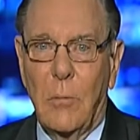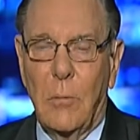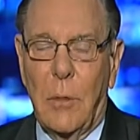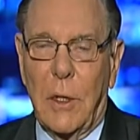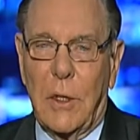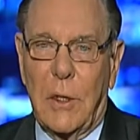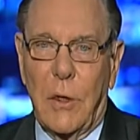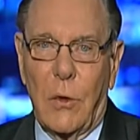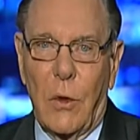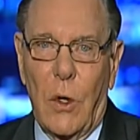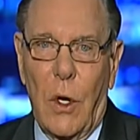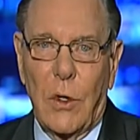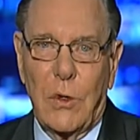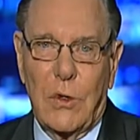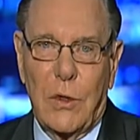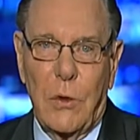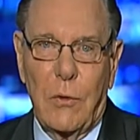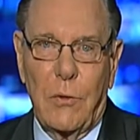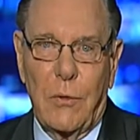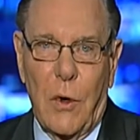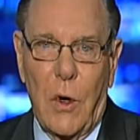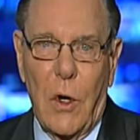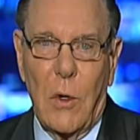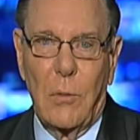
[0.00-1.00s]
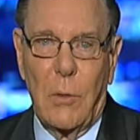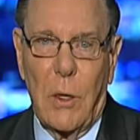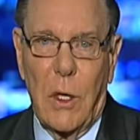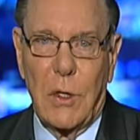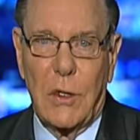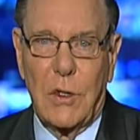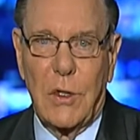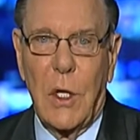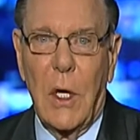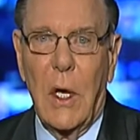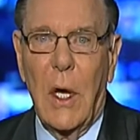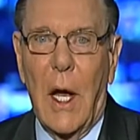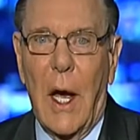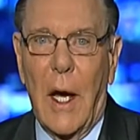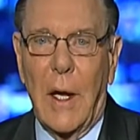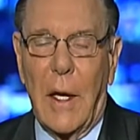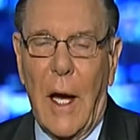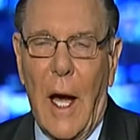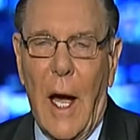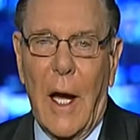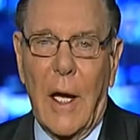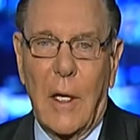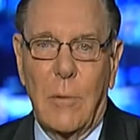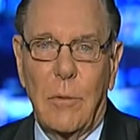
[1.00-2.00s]
but they're also very much
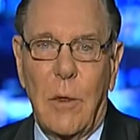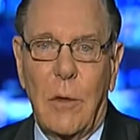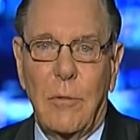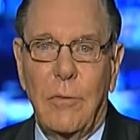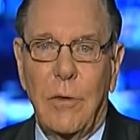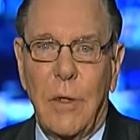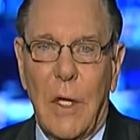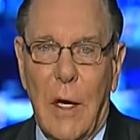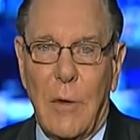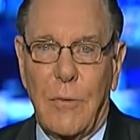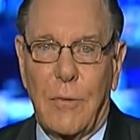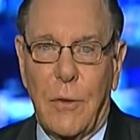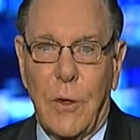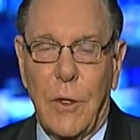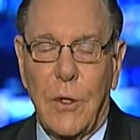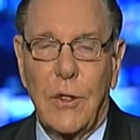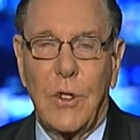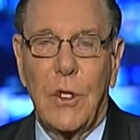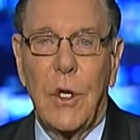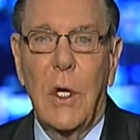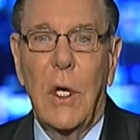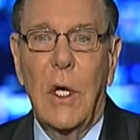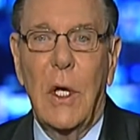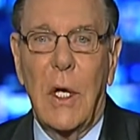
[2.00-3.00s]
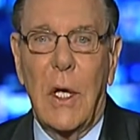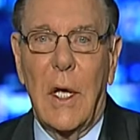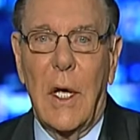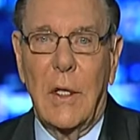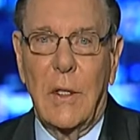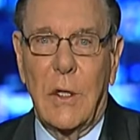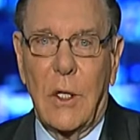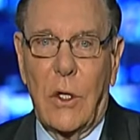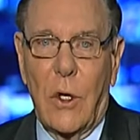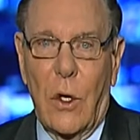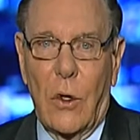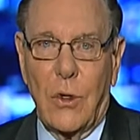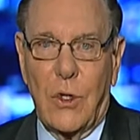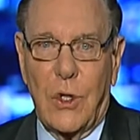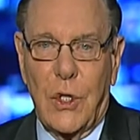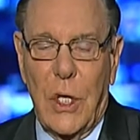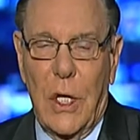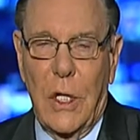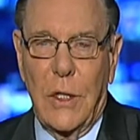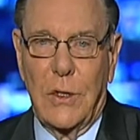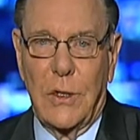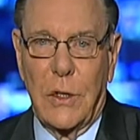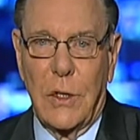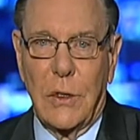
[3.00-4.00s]
an item of leverage in
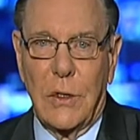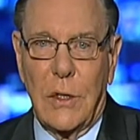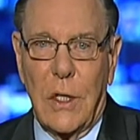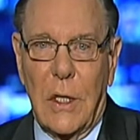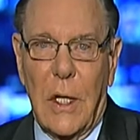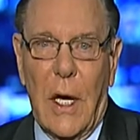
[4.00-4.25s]
negotiations.